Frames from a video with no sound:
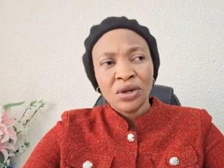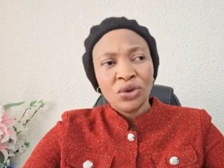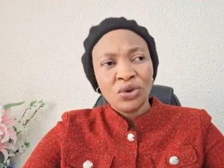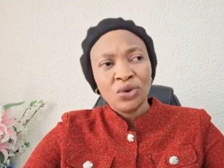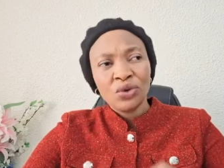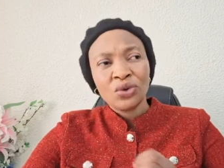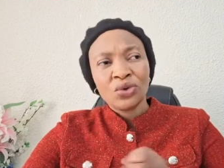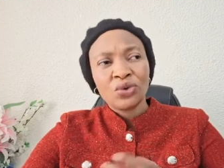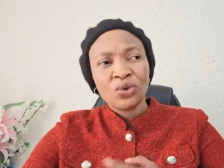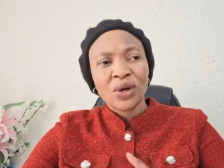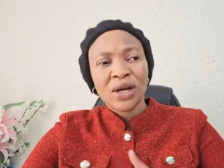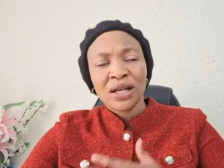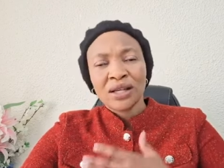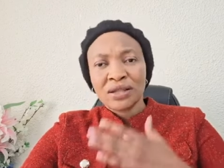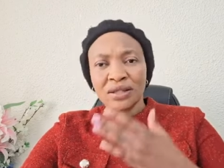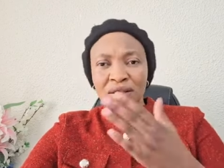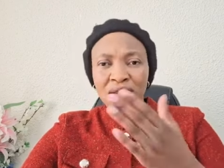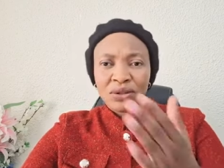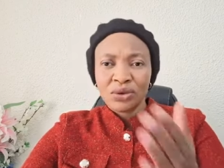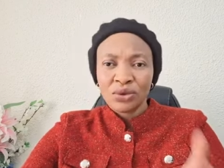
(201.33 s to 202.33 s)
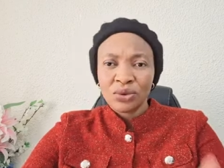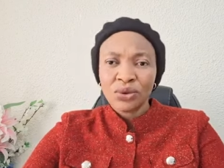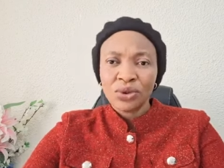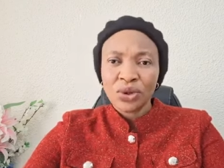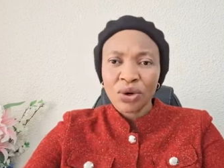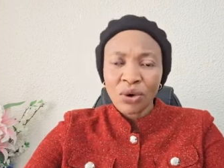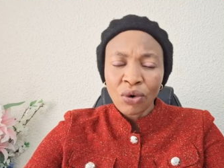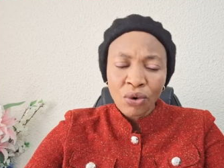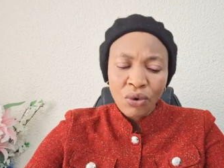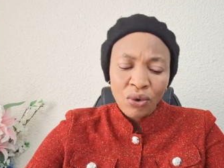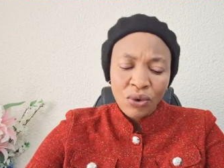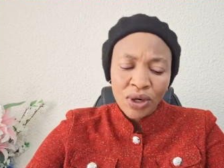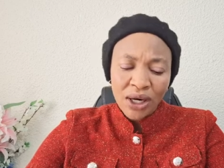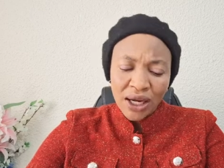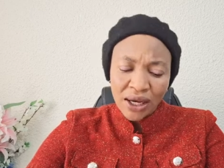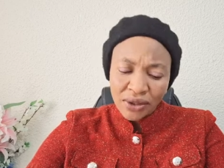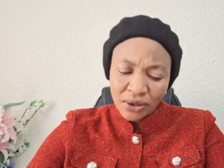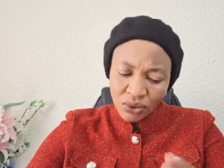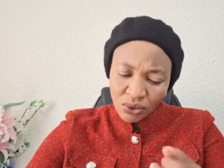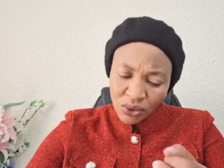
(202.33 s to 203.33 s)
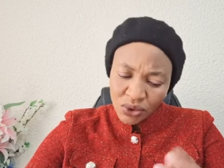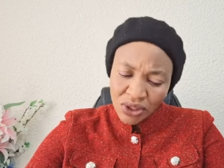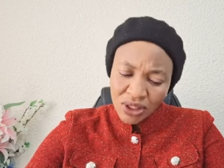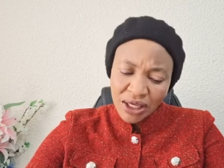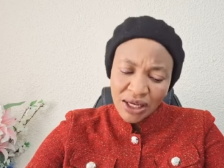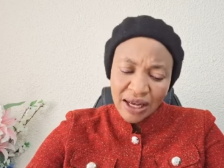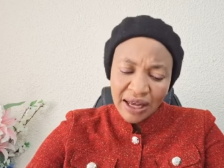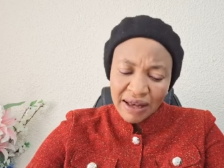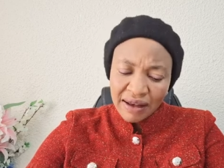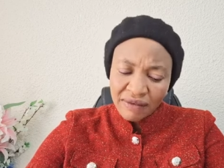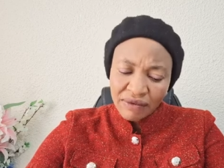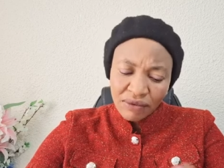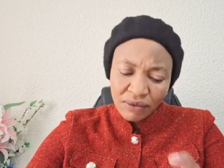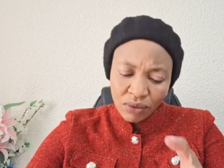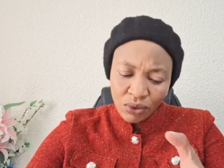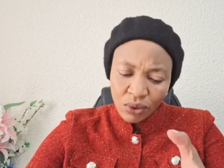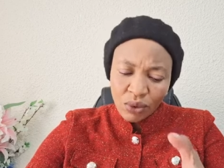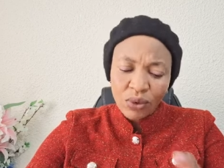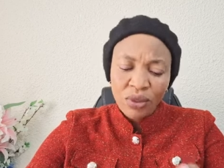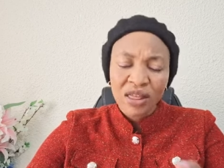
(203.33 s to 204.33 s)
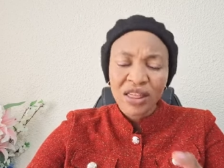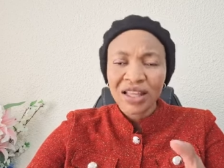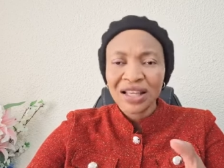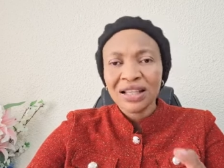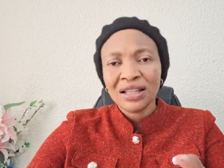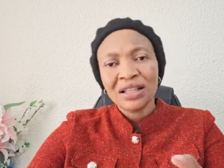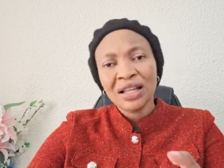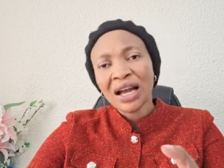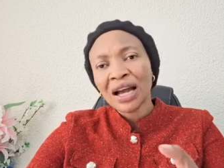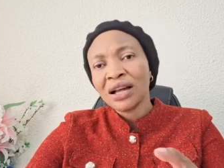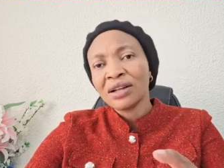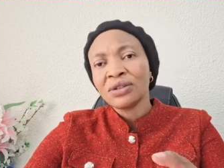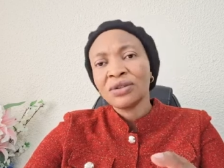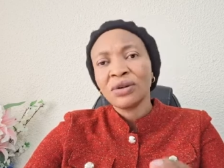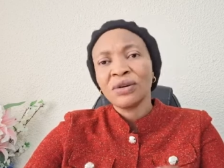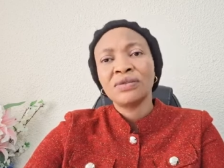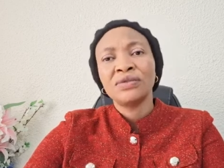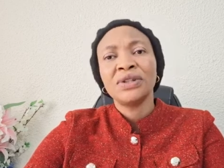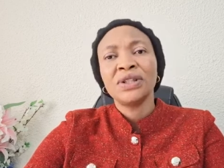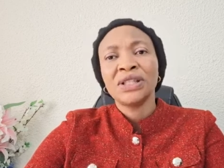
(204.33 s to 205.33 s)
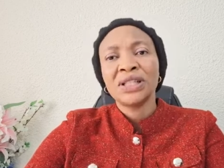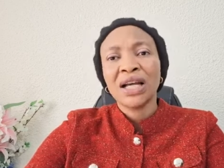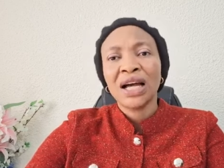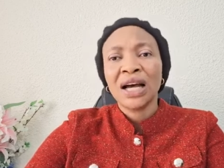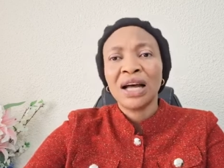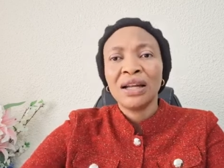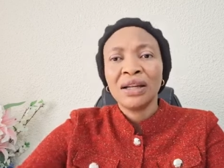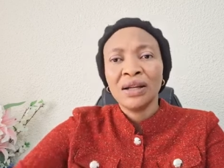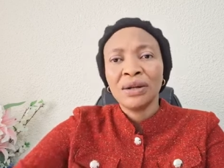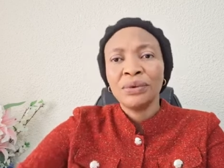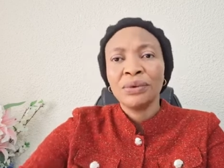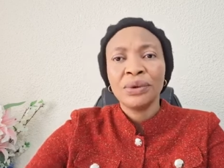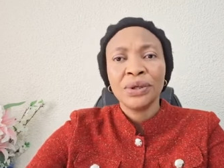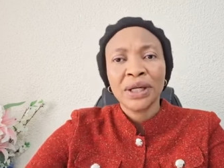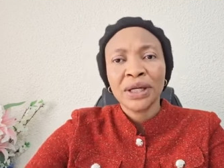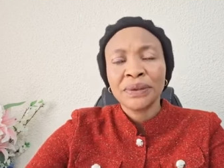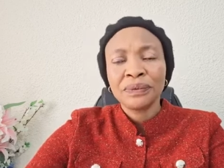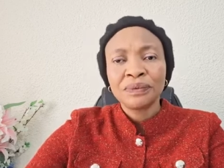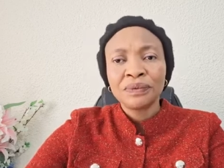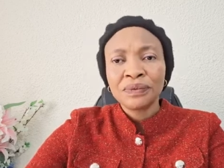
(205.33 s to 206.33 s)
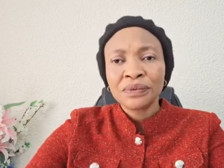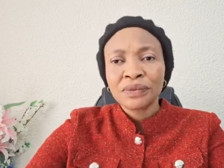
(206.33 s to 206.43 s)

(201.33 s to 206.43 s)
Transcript: You two can still do your own and you will still have good thing out of it. Hallelujah.